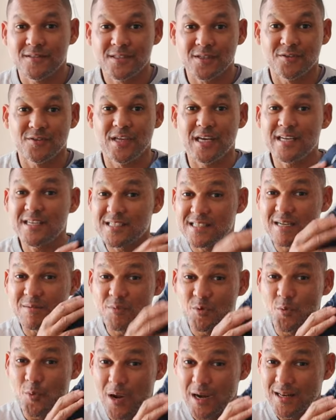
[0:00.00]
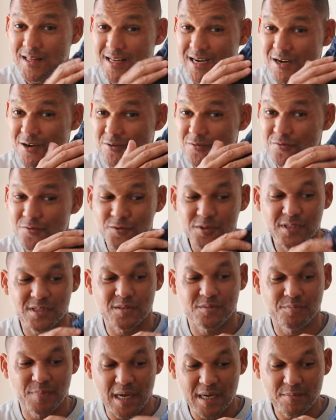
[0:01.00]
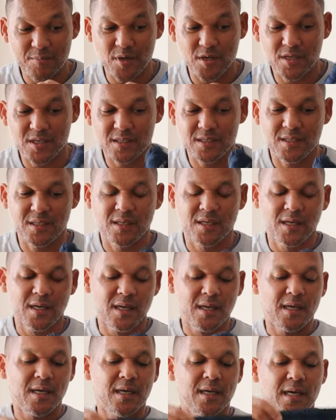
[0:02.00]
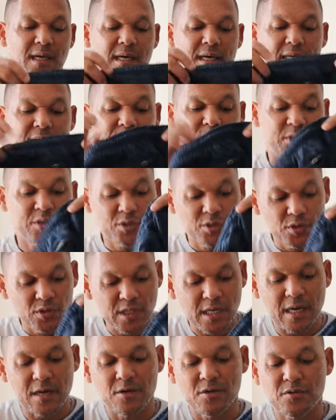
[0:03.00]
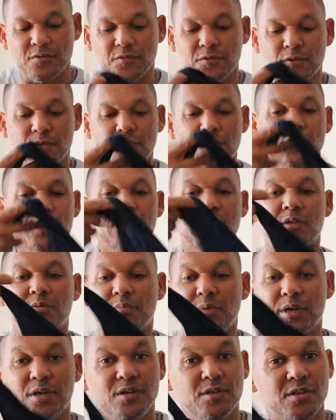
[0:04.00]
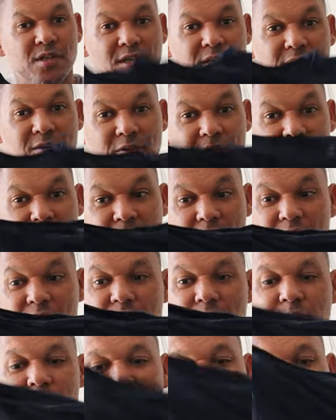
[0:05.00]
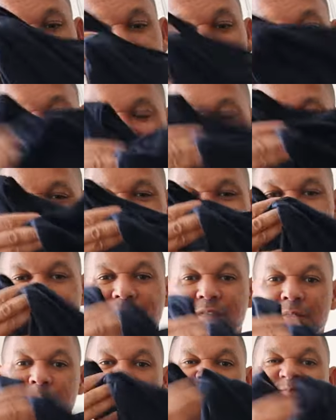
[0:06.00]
So that is number one that I look for, is this back pocket. Number two that I look for, these are both non-negotiable, is the inner.